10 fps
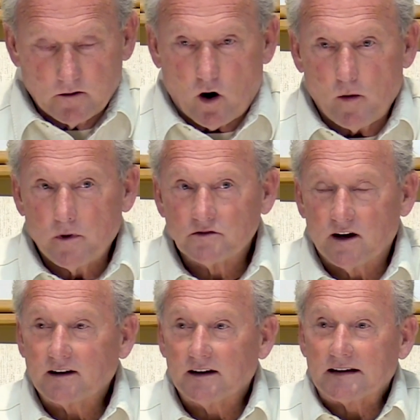Karma is
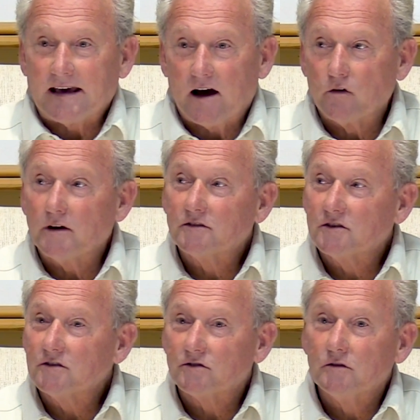like an accounting
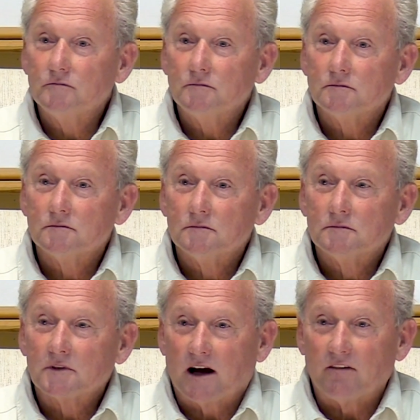system,
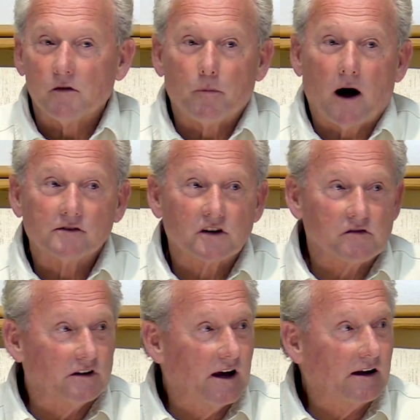kind of a
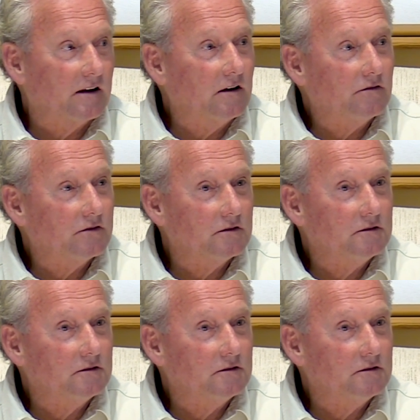positive and negative,